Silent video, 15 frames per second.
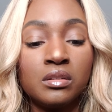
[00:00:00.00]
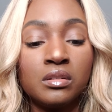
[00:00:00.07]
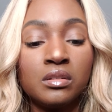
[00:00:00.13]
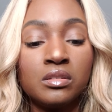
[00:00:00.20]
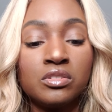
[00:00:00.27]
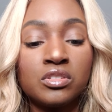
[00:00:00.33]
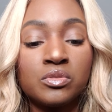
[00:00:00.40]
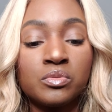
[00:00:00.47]

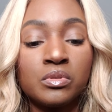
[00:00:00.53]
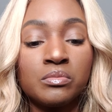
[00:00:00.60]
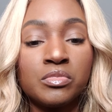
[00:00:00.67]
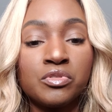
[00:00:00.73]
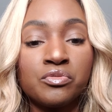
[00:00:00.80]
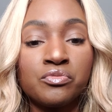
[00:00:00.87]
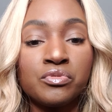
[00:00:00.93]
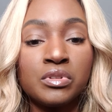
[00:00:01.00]
I just want
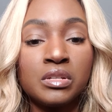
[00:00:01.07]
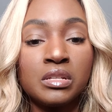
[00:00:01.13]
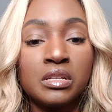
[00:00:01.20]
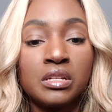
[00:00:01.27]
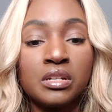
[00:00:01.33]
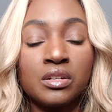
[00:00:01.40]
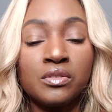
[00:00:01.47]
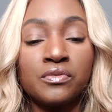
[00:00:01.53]
to be
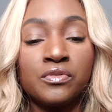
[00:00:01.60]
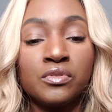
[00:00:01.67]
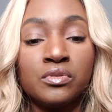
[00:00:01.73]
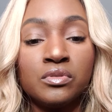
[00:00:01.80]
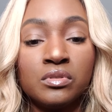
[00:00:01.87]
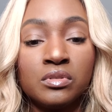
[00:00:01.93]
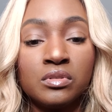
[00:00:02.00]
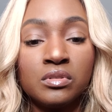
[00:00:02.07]
really
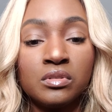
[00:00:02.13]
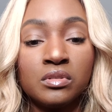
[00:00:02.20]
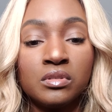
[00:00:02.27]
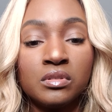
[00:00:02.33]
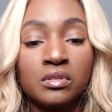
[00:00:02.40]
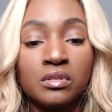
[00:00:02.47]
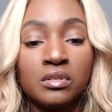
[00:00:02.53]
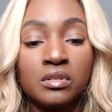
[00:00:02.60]
careful.
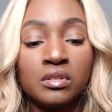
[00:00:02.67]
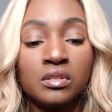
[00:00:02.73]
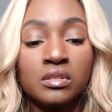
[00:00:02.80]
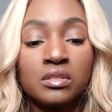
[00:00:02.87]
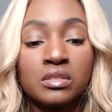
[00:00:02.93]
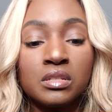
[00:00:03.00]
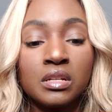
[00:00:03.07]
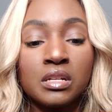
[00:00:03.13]

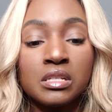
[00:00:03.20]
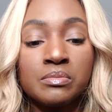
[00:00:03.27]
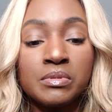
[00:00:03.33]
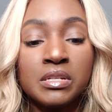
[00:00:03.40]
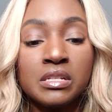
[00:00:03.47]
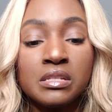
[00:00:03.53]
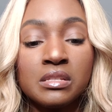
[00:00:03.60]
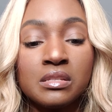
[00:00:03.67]
This last
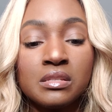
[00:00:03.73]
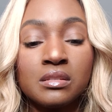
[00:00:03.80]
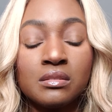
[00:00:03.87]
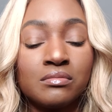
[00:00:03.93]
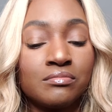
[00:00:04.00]
piece.